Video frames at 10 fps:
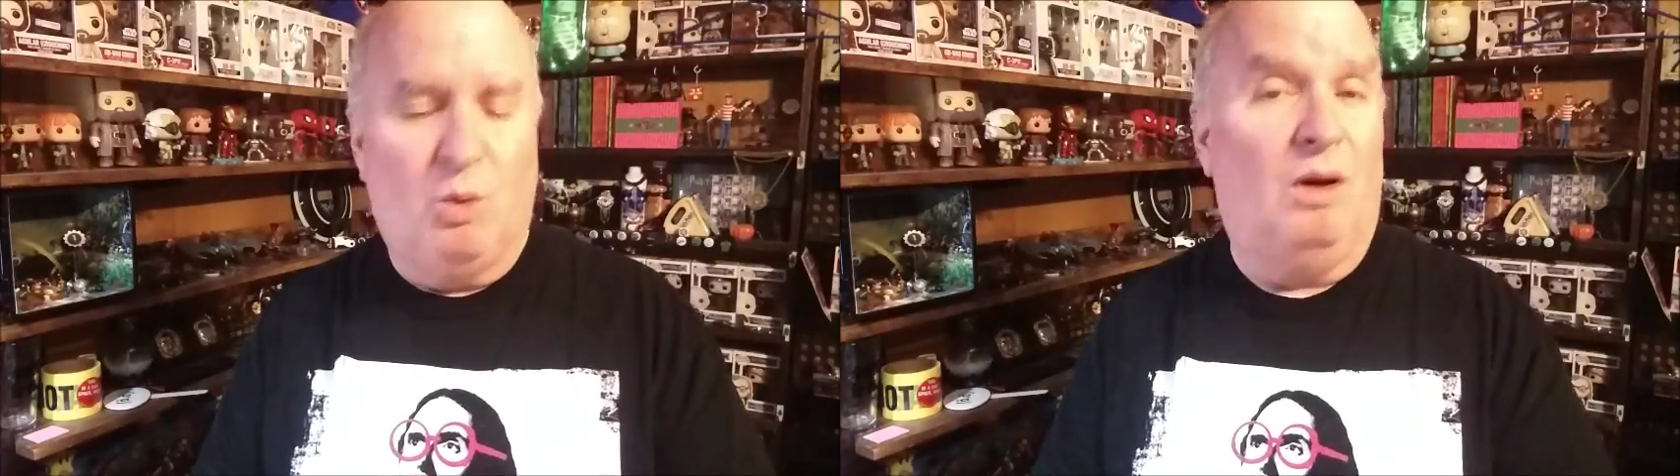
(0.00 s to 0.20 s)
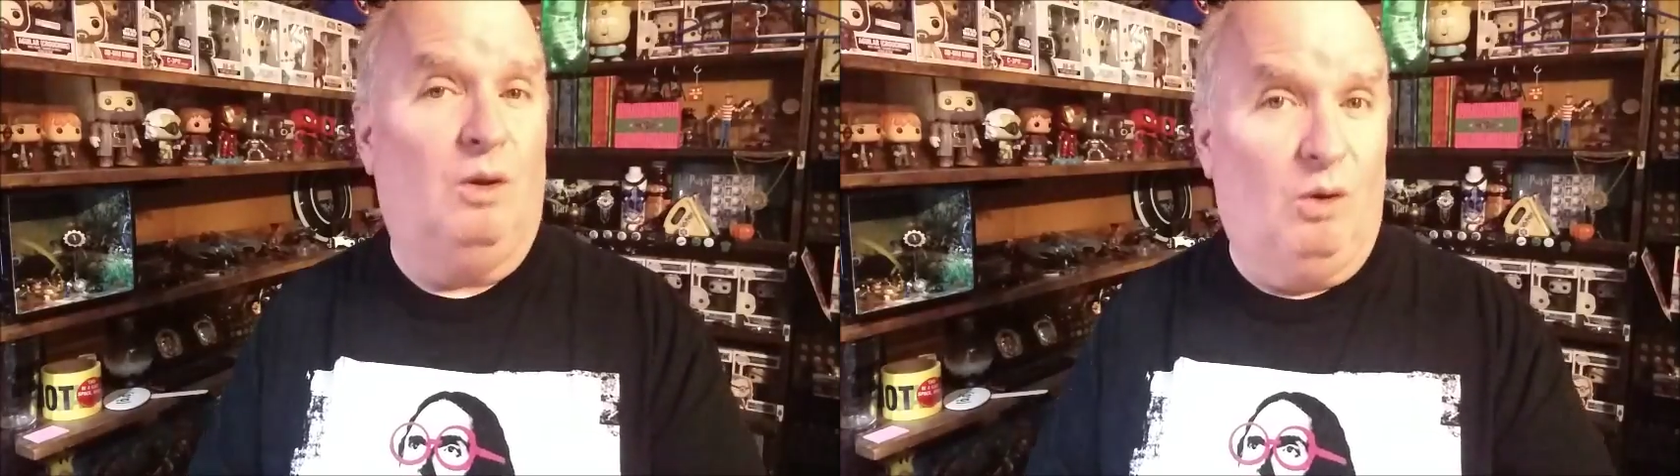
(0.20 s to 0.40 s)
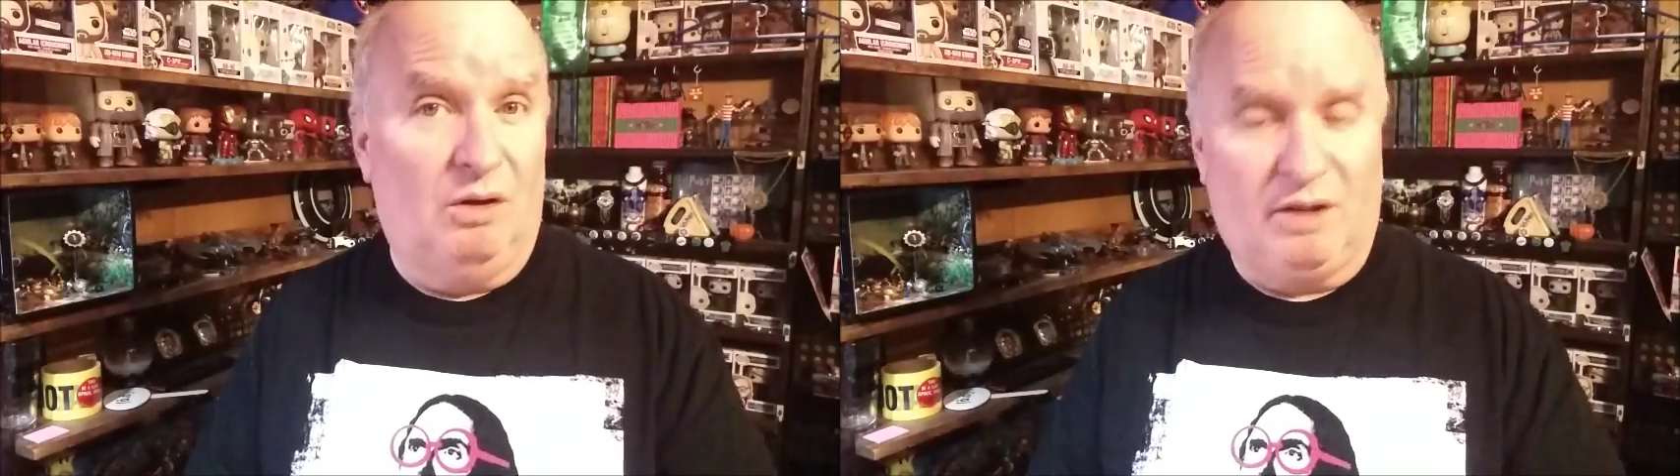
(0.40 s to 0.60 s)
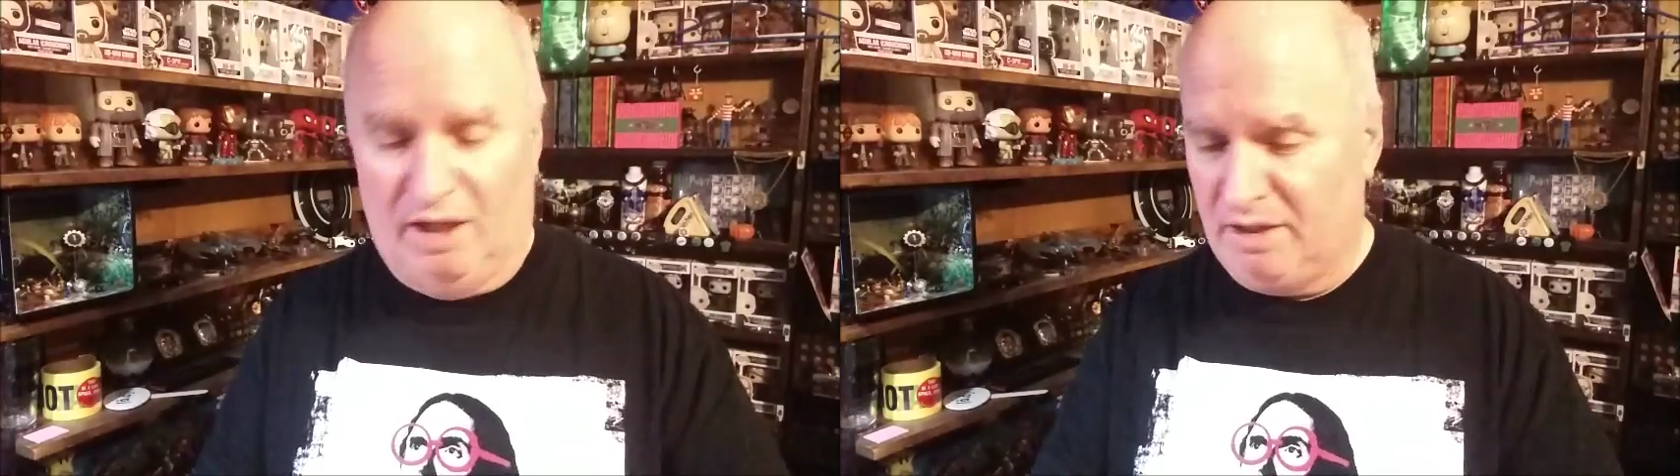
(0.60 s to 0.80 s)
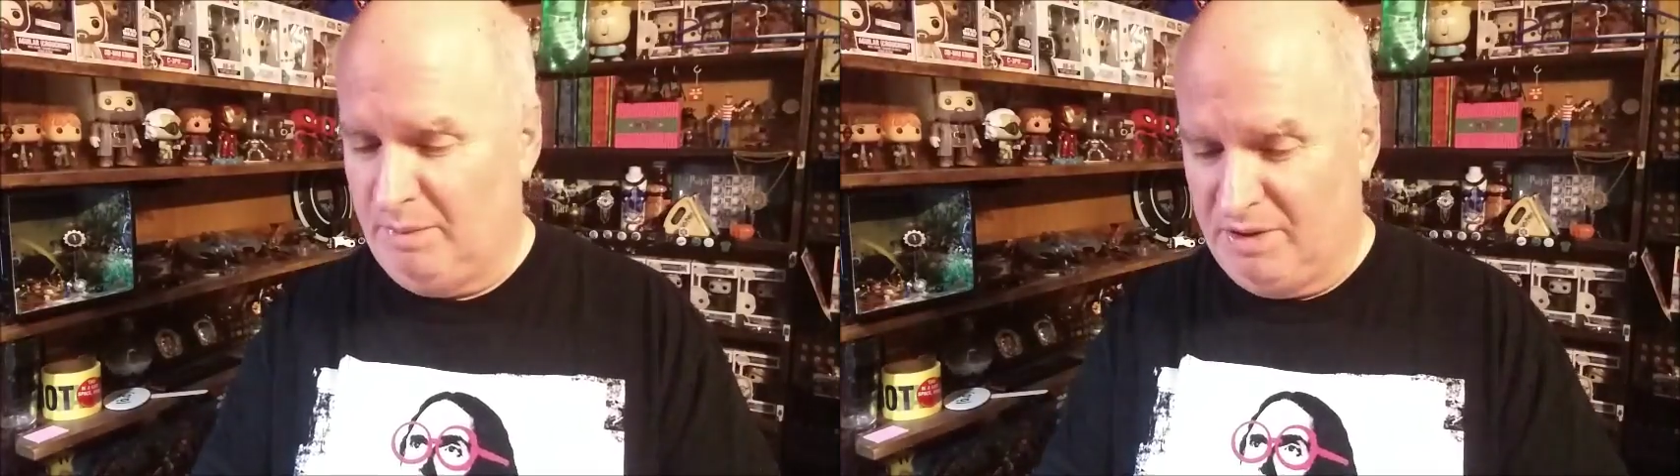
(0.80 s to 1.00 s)
our loyal
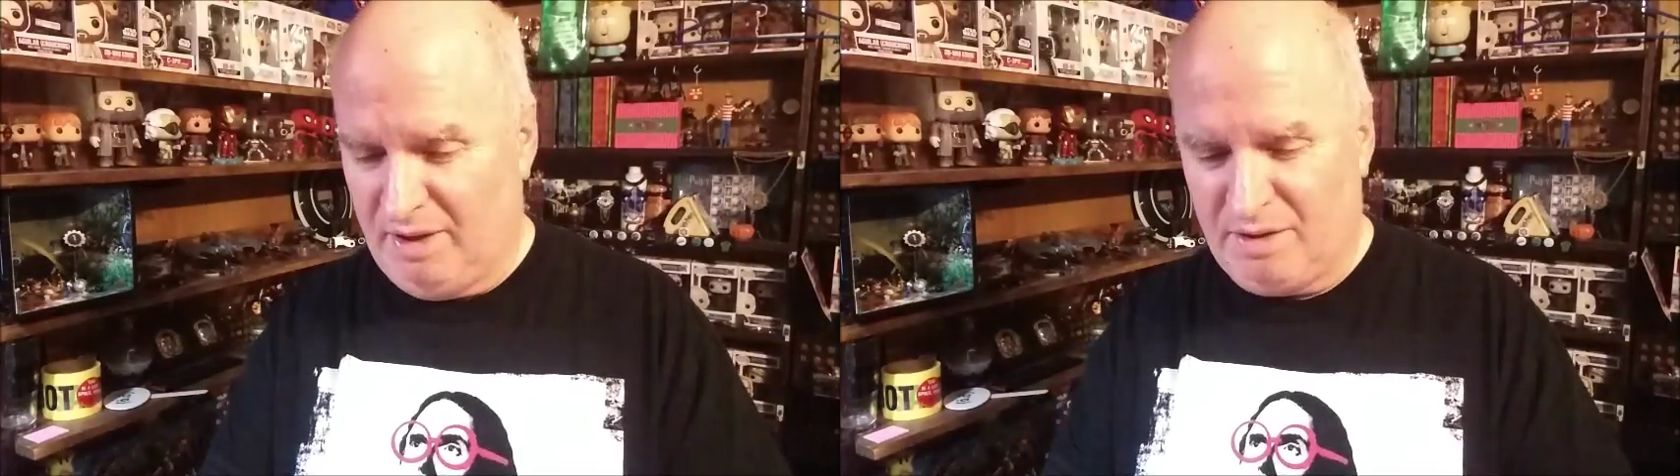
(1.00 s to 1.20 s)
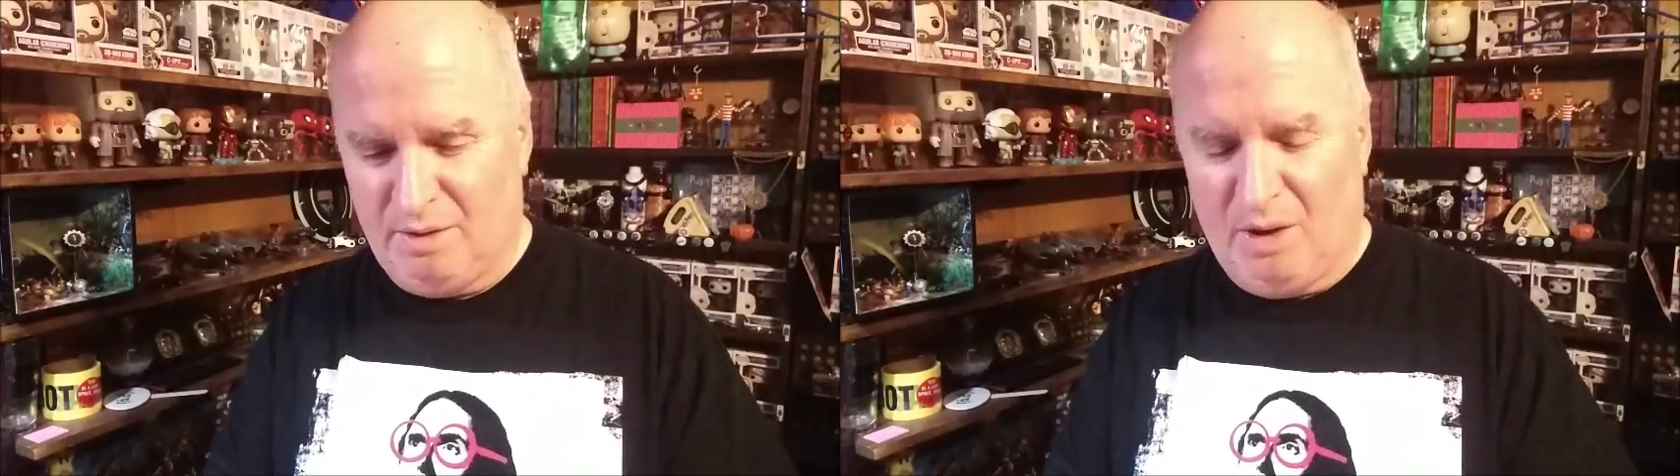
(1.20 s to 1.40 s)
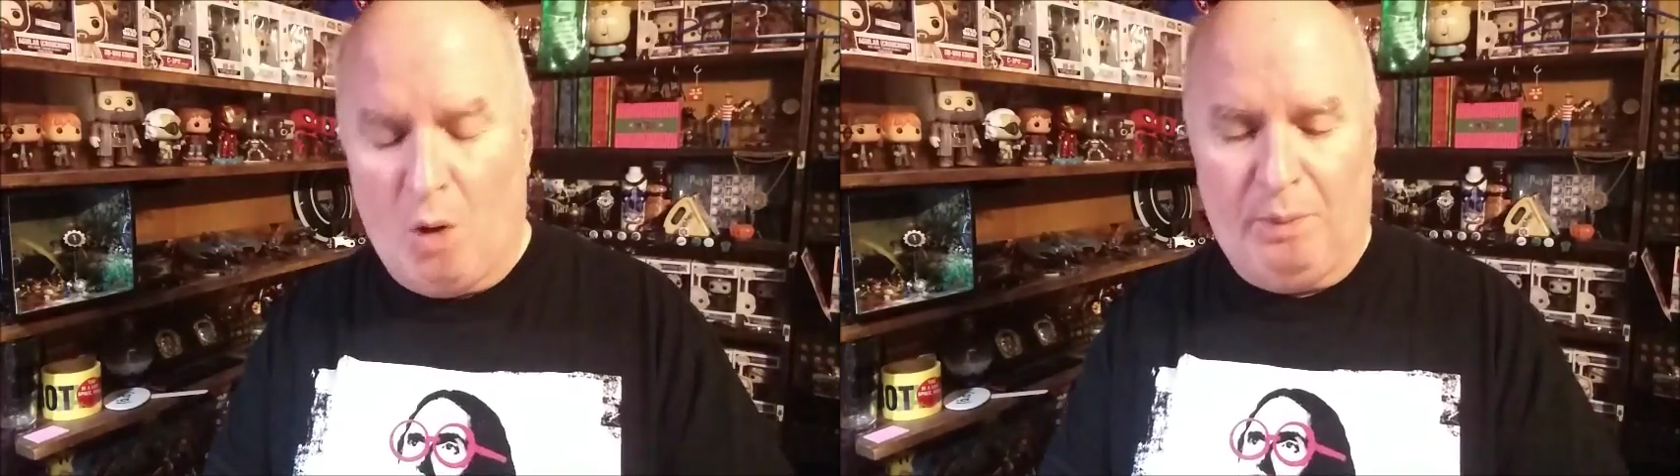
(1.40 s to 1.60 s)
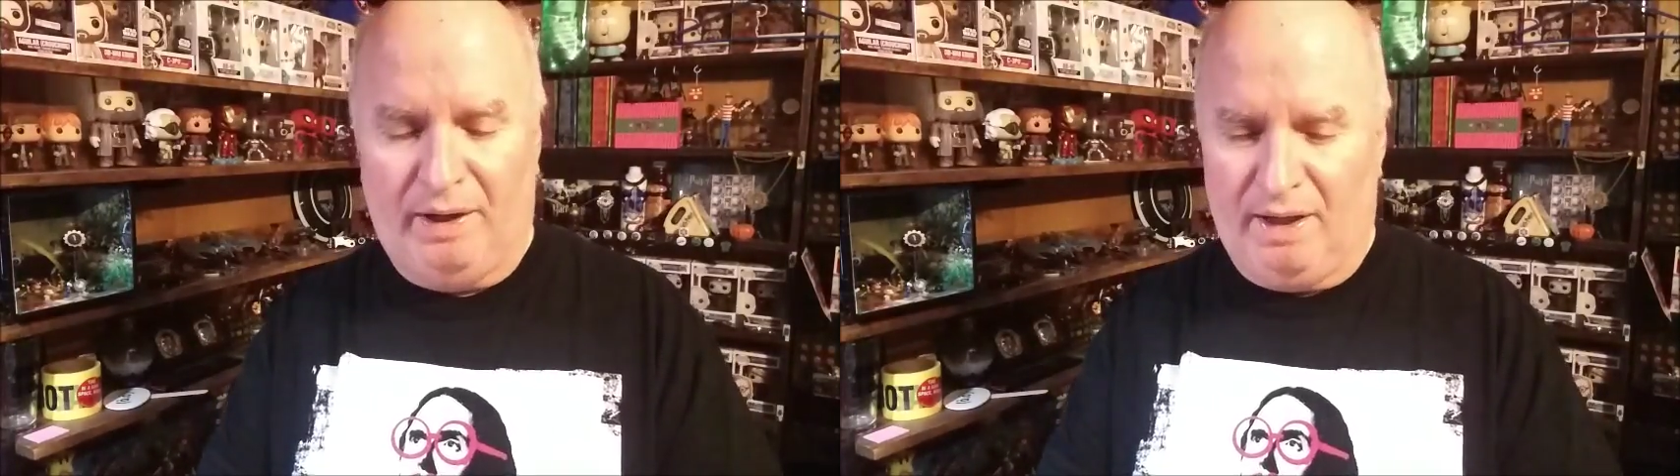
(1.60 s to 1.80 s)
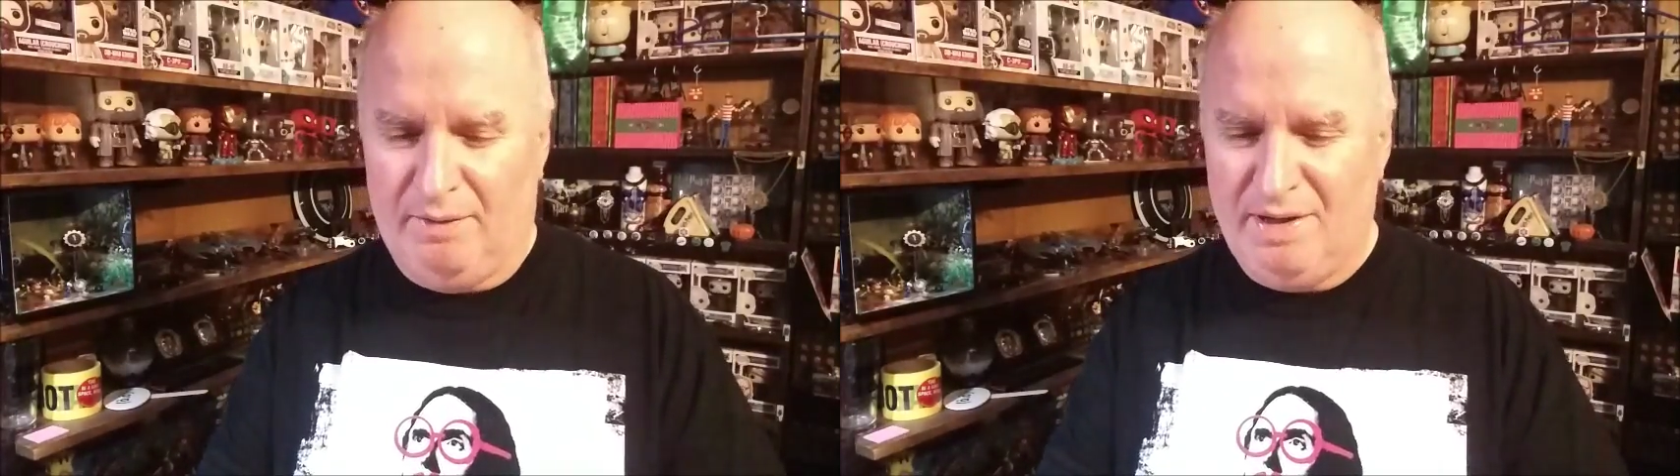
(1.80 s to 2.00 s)
customers, that's the
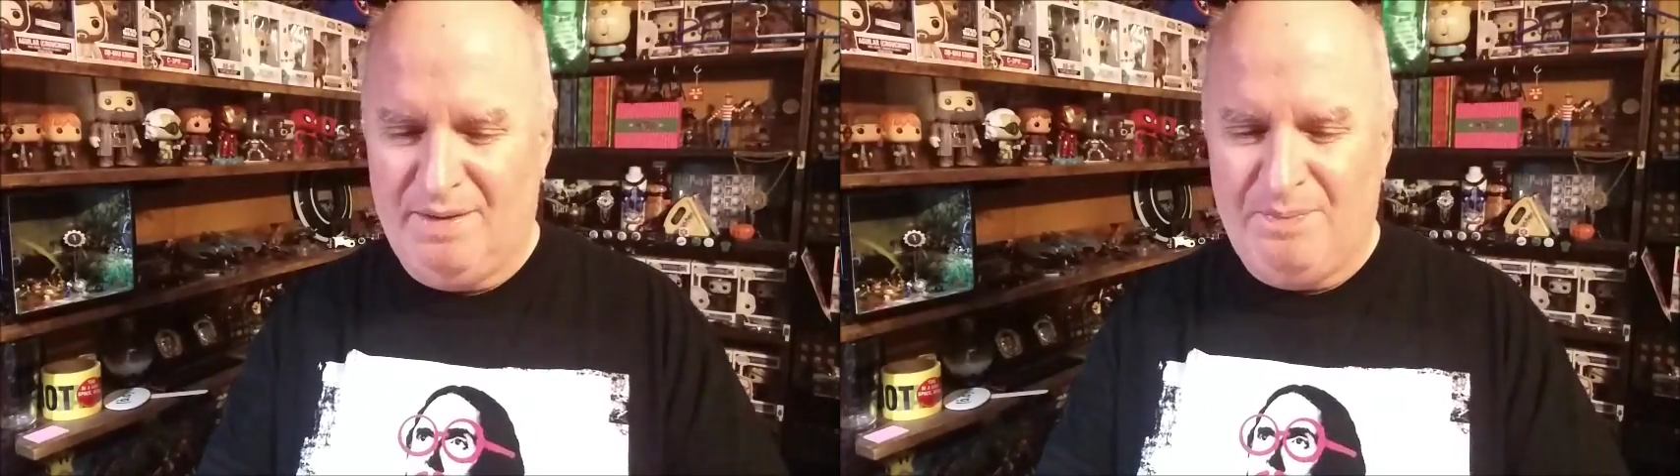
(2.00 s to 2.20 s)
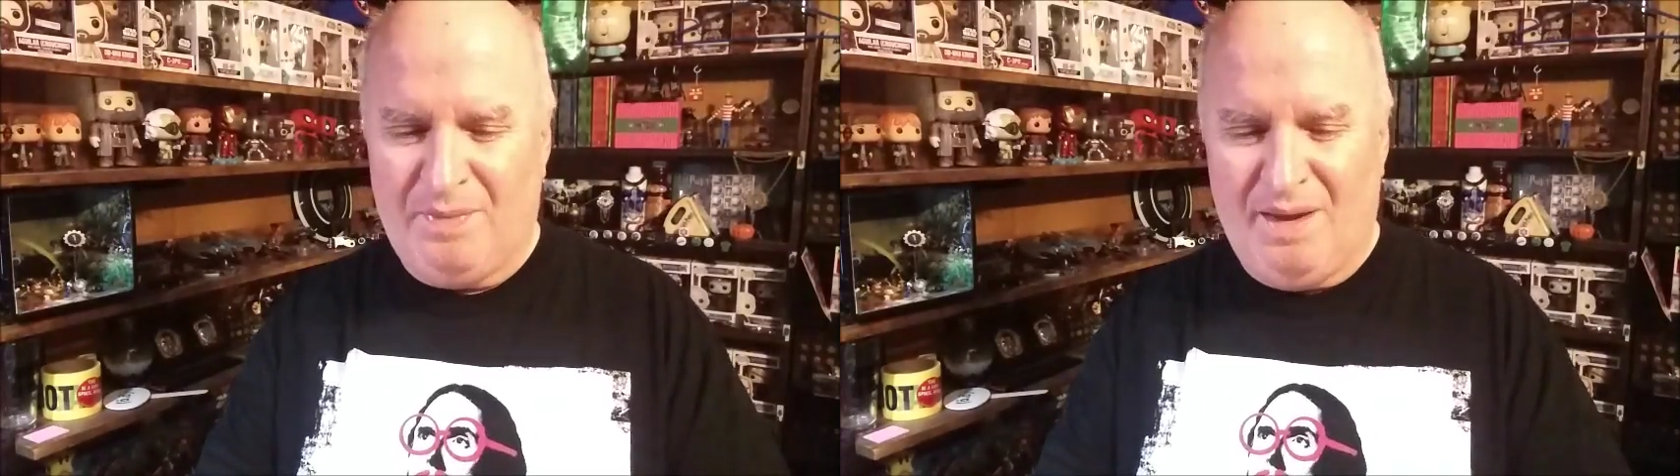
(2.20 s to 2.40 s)
opening of it.